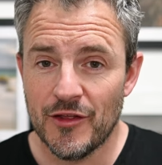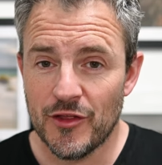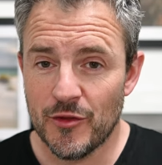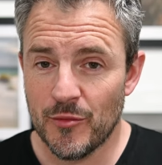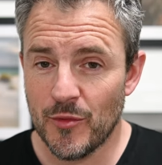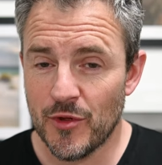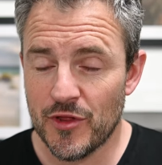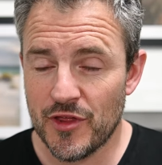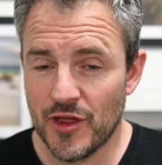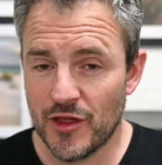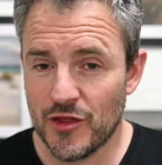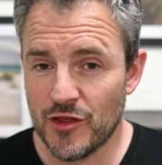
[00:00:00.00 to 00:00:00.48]
the
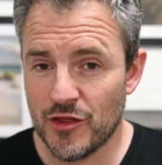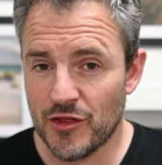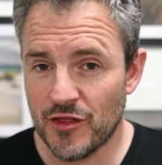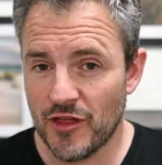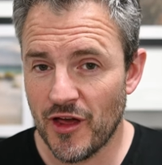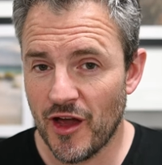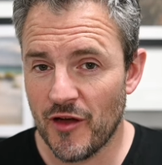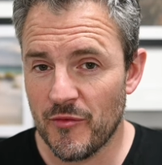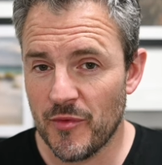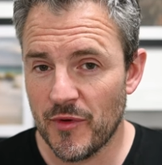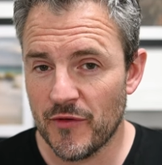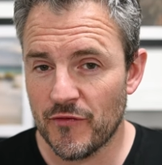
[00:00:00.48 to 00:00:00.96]
musicians
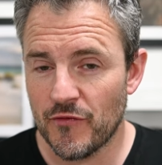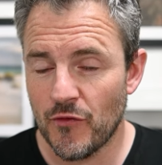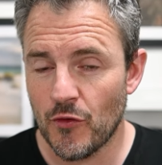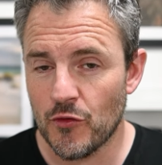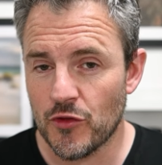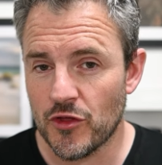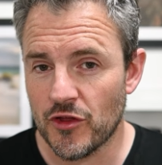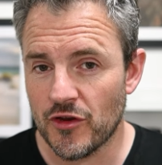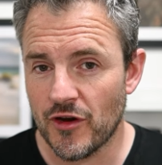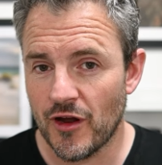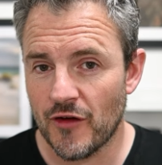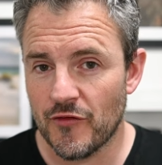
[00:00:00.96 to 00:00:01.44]
that I've been
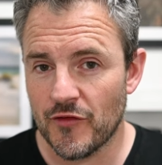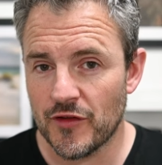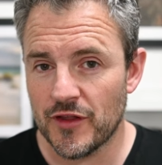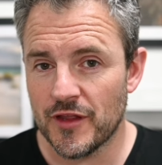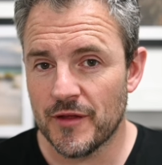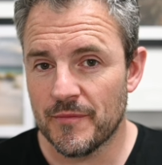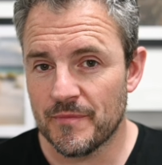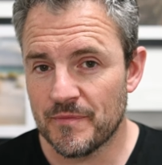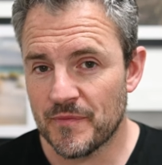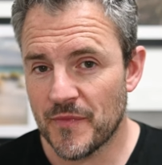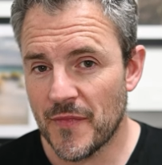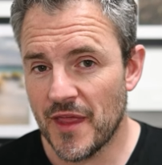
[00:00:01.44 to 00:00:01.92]

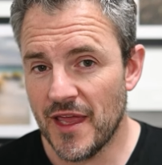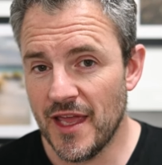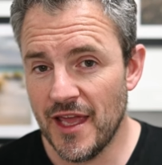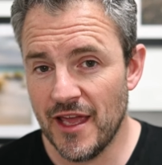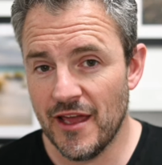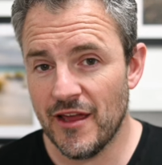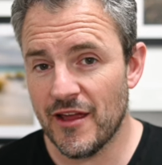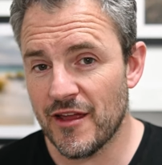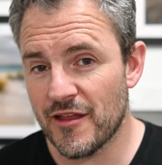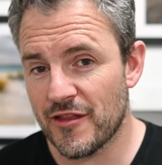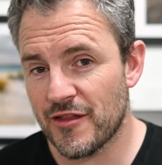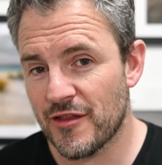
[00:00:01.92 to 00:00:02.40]
photographing,
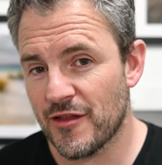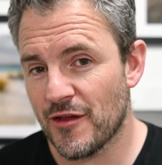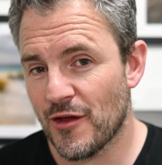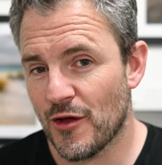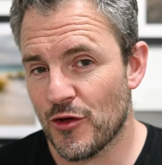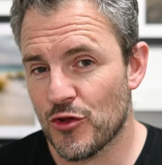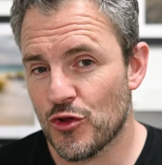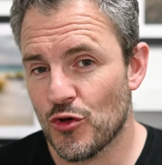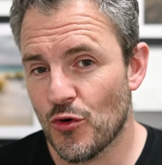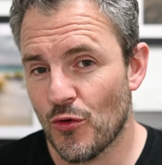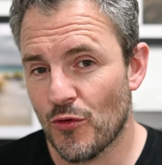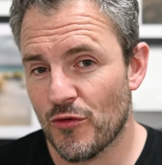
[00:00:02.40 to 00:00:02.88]
here is
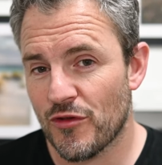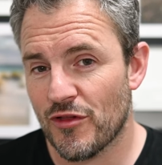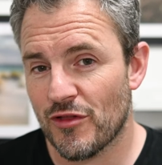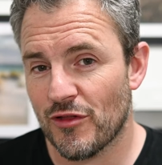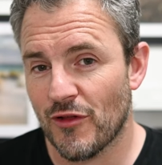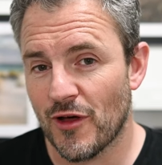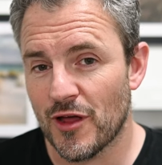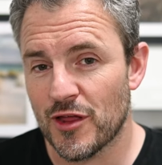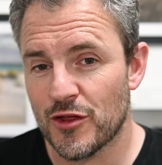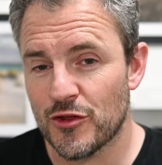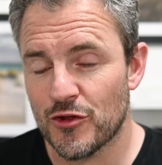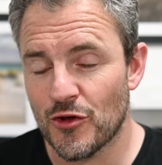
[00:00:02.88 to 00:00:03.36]
a short
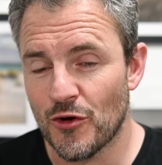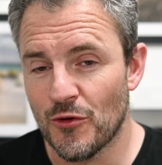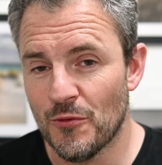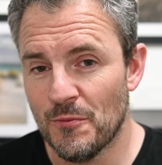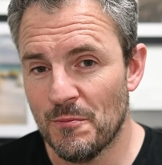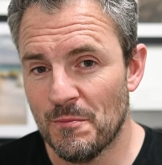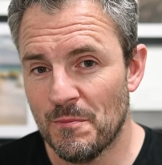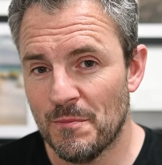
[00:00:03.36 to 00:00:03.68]
slideshow.